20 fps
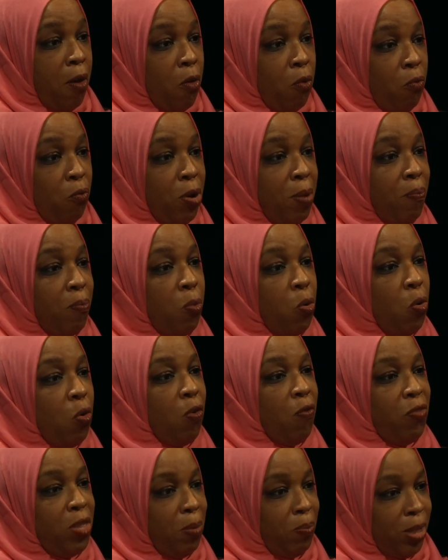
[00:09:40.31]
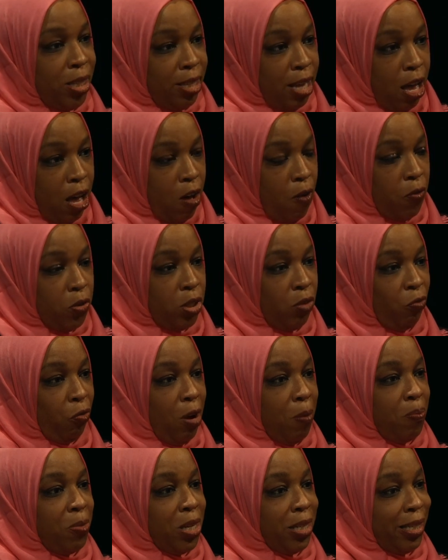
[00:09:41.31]
remove themselves
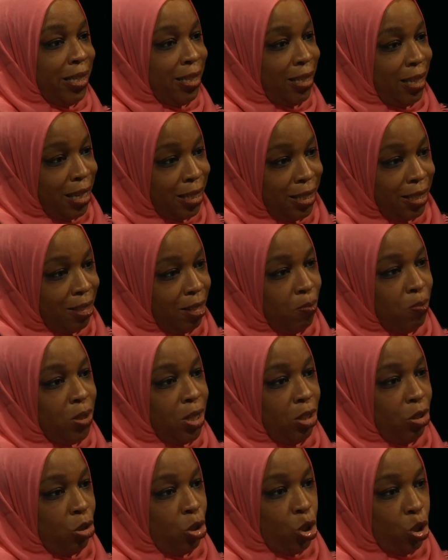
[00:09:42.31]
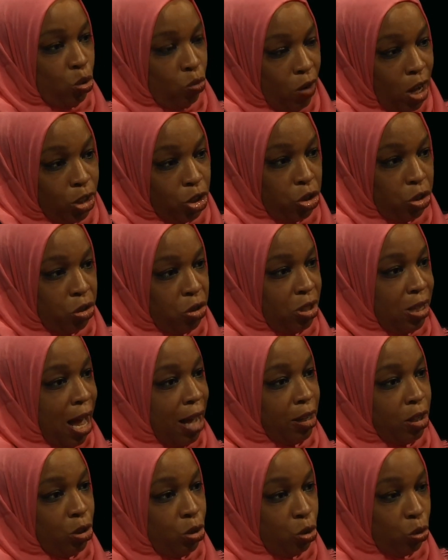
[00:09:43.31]
from the systems and the structures
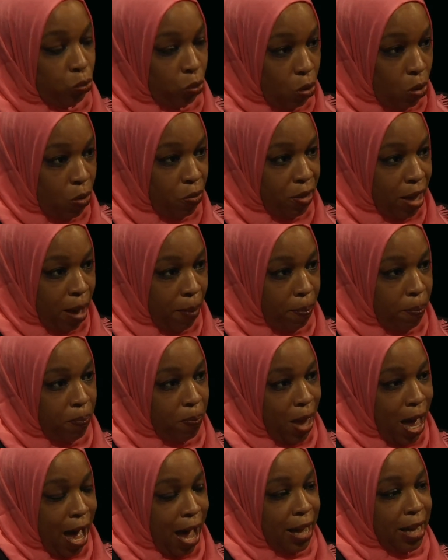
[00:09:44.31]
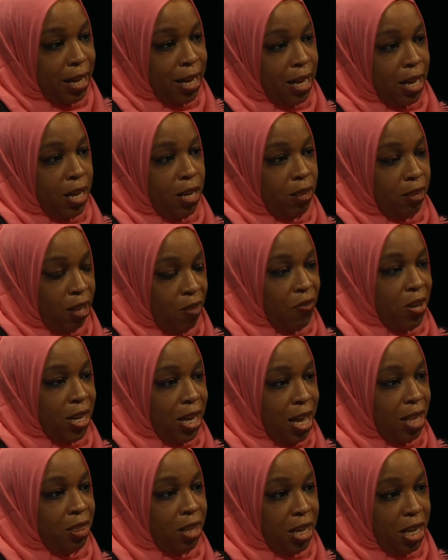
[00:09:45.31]
that control them, i.e., living
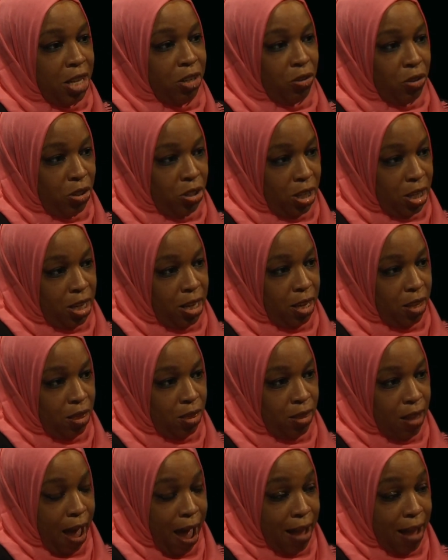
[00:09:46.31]
in the inner city mm-hmm.